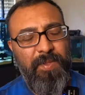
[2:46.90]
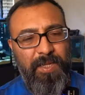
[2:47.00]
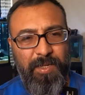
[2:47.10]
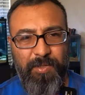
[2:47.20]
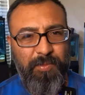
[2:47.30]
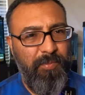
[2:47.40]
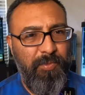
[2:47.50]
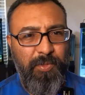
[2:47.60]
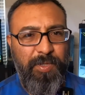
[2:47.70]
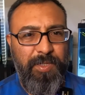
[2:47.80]
I'll
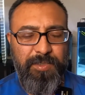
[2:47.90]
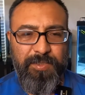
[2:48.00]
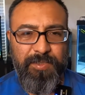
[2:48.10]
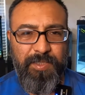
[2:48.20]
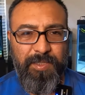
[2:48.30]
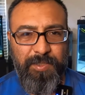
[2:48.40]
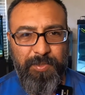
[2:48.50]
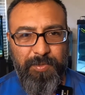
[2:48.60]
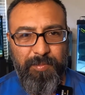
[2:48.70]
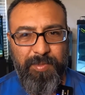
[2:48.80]
go ahead and just kind of
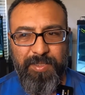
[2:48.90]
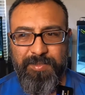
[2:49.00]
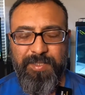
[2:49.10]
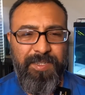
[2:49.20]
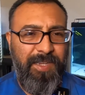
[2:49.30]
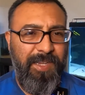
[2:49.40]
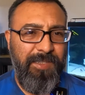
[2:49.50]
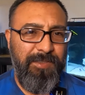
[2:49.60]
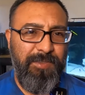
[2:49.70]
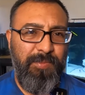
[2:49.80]
do about 10
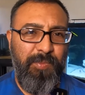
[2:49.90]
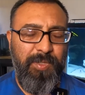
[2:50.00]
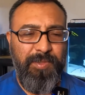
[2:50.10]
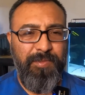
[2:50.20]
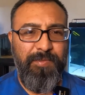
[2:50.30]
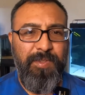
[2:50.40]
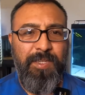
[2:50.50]
gallons worth of